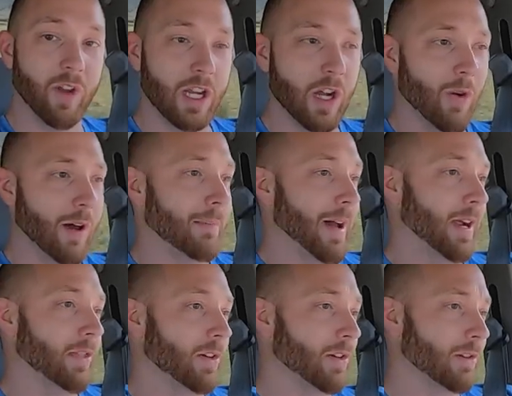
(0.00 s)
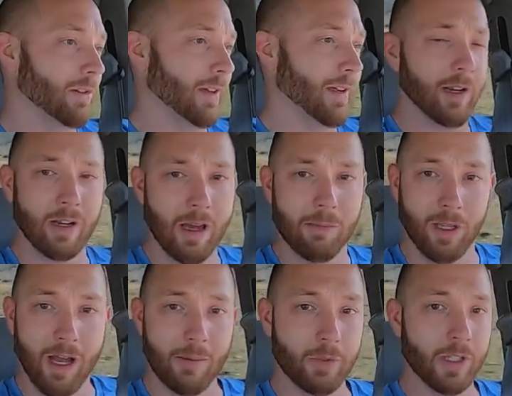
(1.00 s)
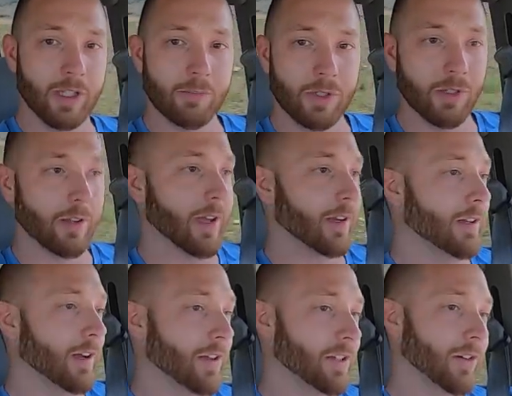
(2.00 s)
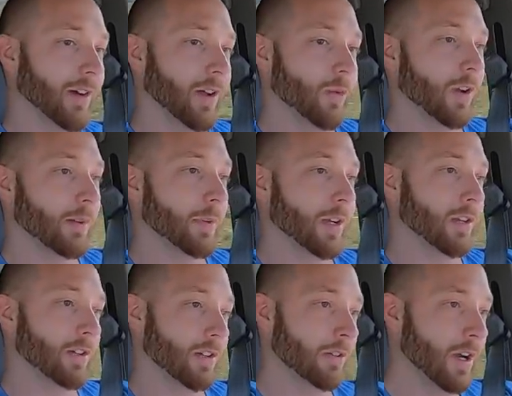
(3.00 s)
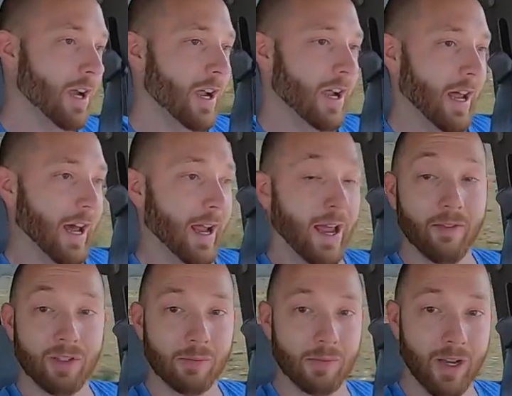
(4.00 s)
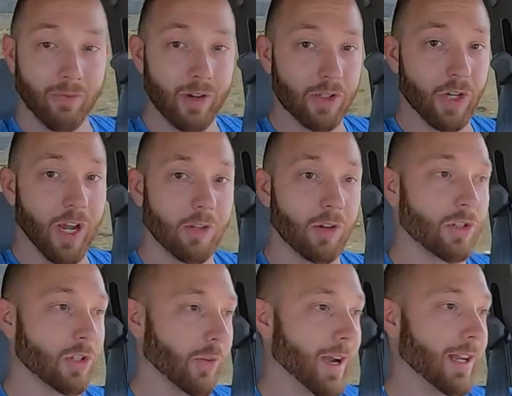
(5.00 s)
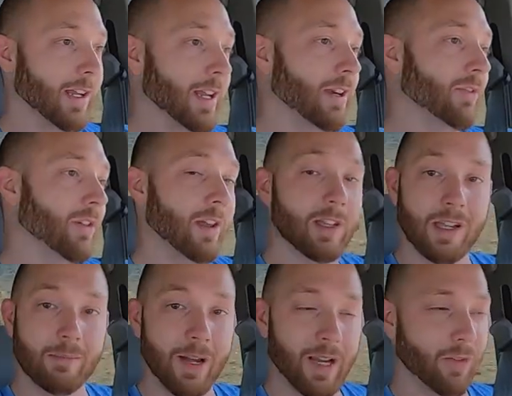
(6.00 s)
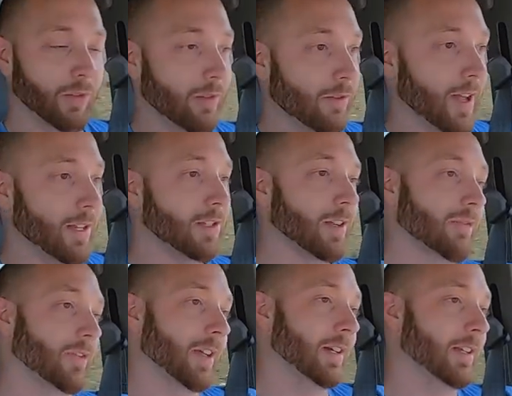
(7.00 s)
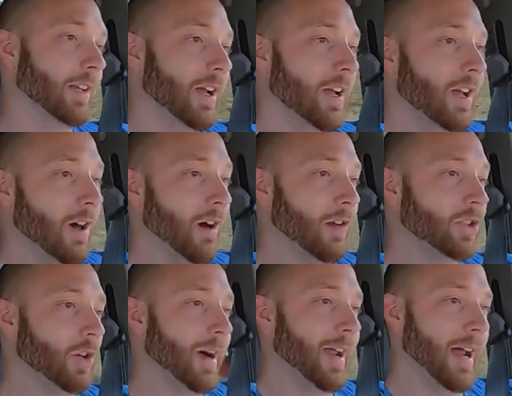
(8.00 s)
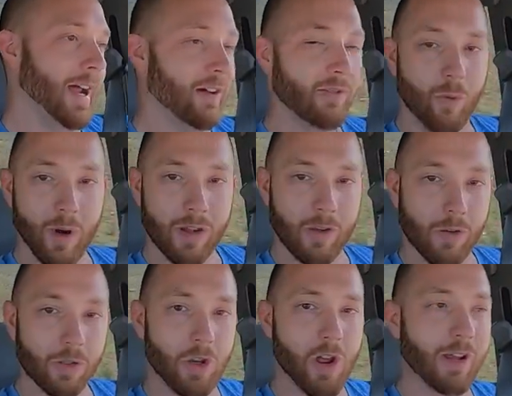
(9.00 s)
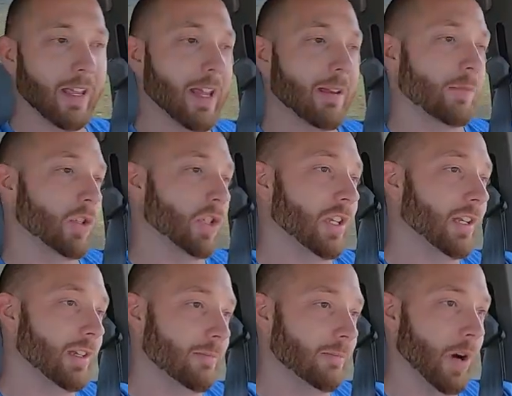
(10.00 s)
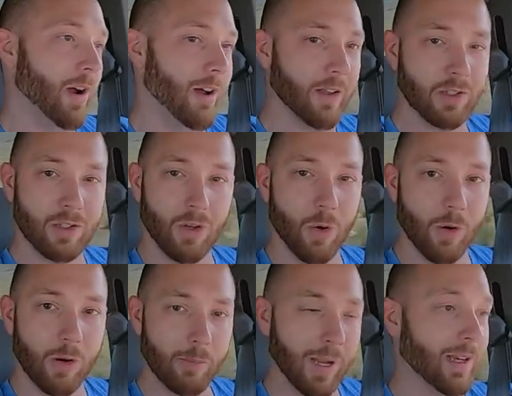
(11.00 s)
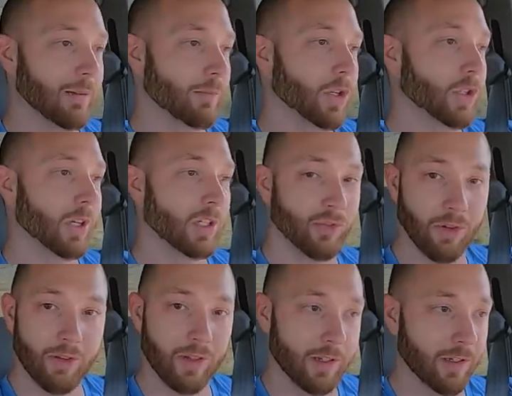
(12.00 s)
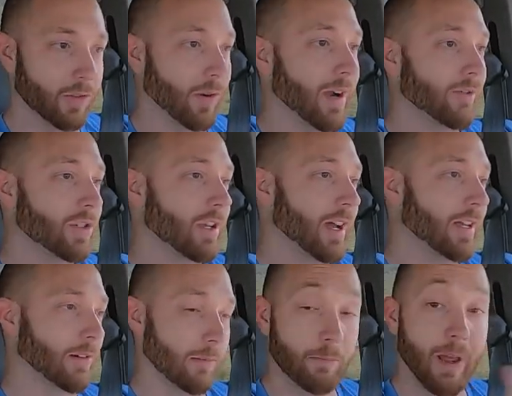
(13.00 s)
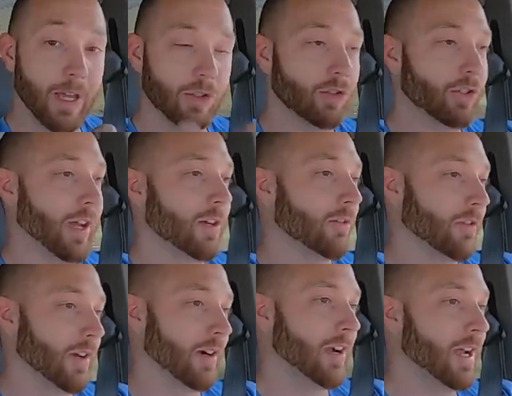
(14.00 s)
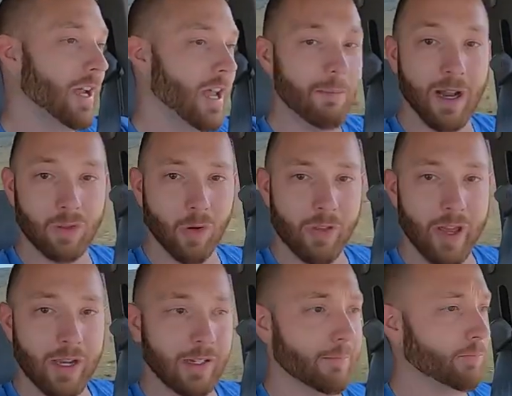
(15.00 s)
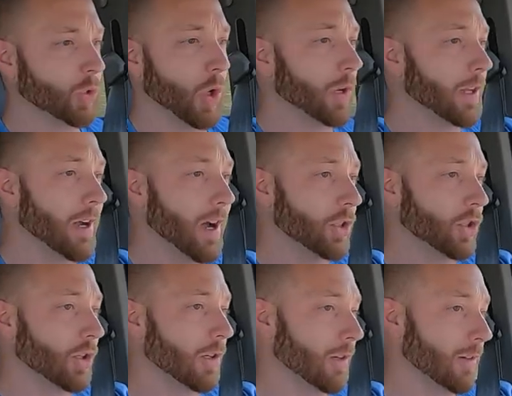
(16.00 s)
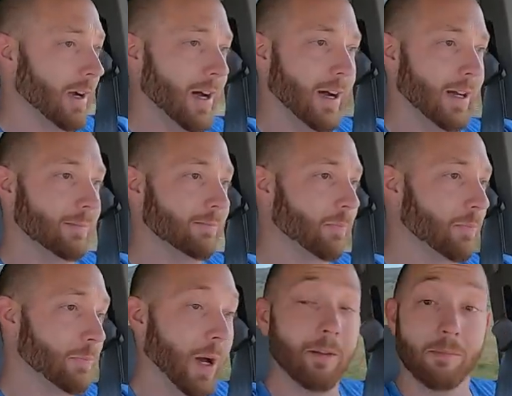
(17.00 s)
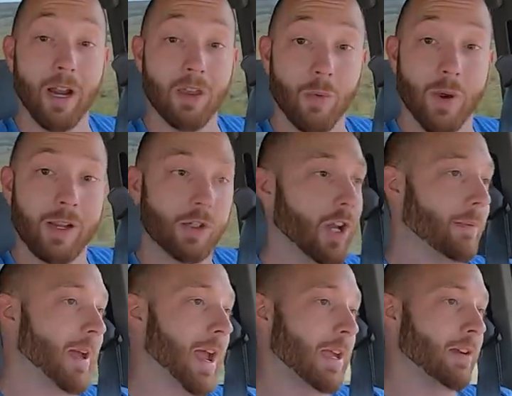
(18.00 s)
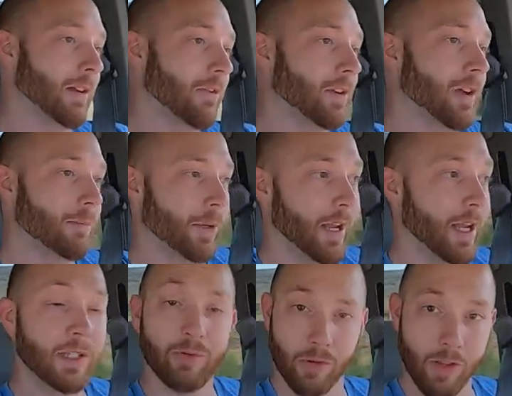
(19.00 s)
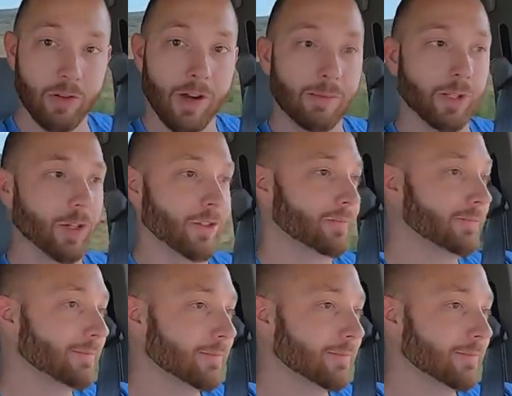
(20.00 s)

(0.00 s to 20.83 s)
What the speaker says: video, I got a couple options. I'm still kind of tossing around what I'm going to do. I have some different injectors and a regulator for this. I might throw that stuff in. Also, I have one of those Cunningham machine bronze door pin bushings for the driver's side or passenger side over there. Might throw that in. Totally not sure. But either way, check back in another couple days for another upload.